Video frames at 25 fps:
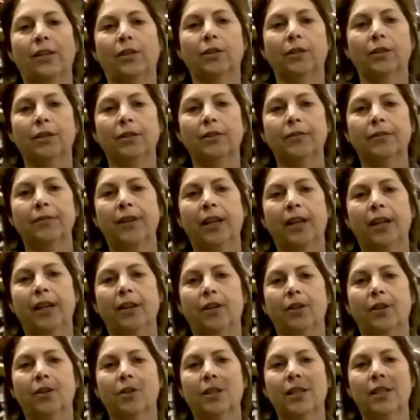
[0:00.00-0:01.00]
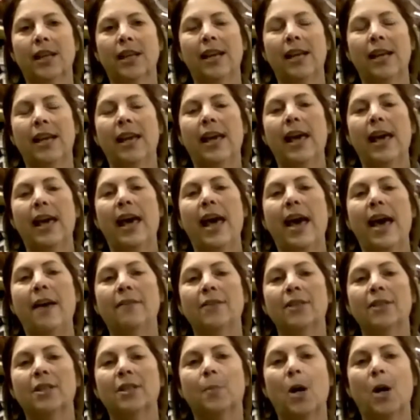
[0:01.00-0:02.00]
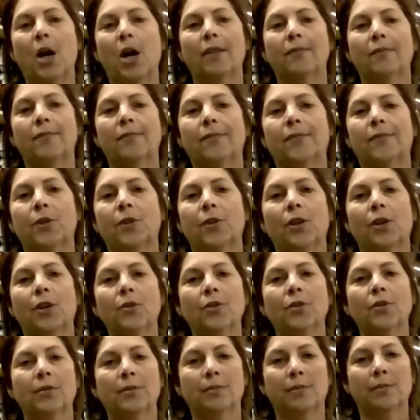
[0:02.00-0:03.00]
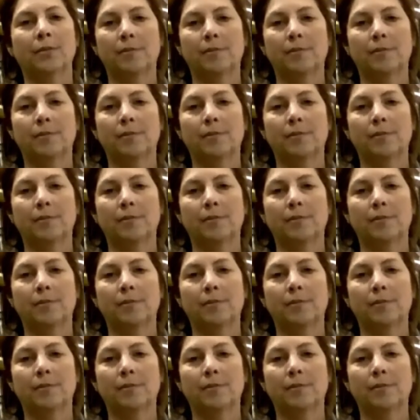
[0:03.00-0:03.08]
your feeders have a spot for those